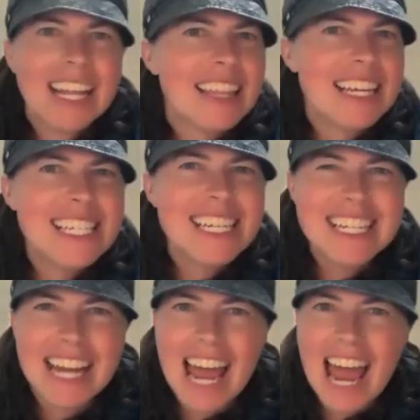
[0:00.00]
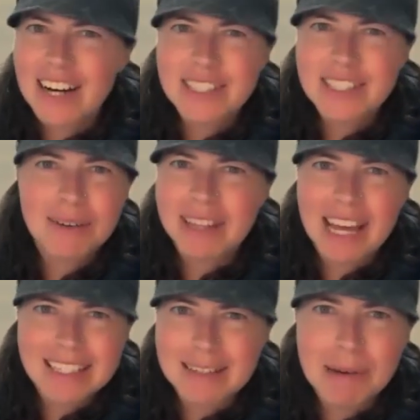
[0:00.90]
This isn't actually what
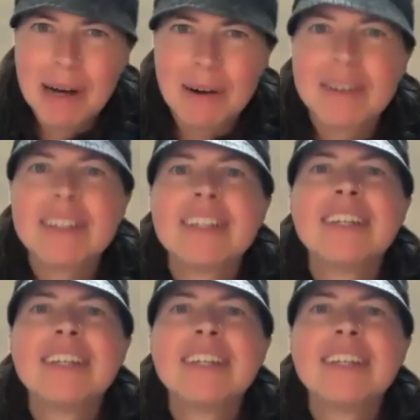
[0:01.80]
that's about."